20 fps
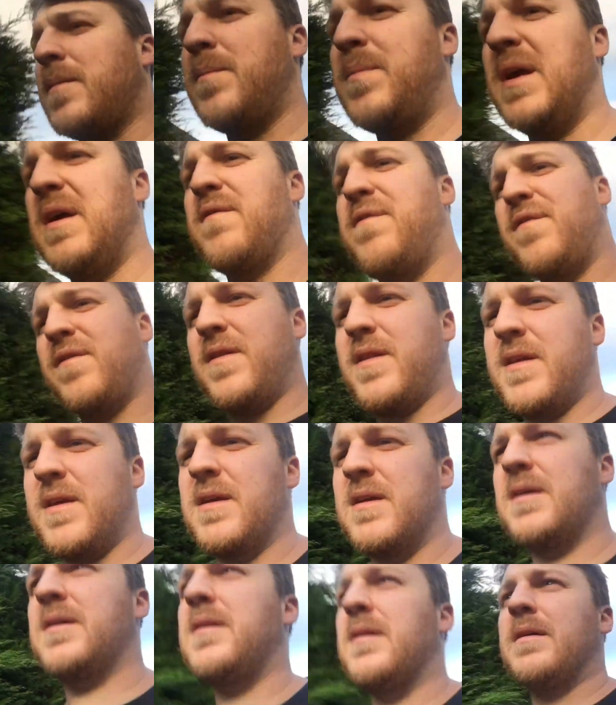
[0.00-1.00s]
bit for
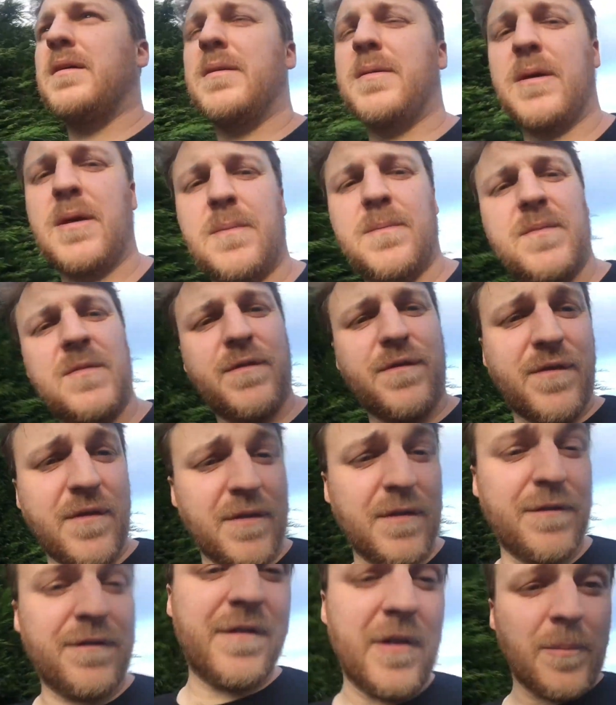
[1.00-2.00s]
the
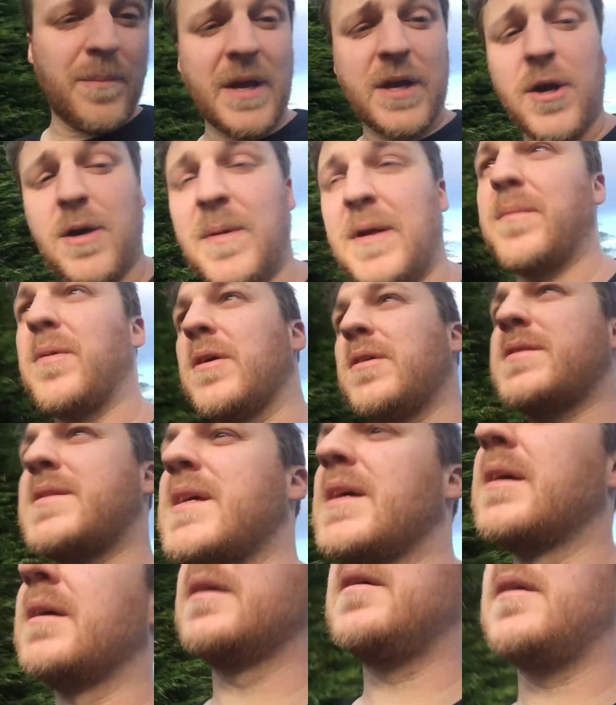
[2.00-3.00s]
film my comic books.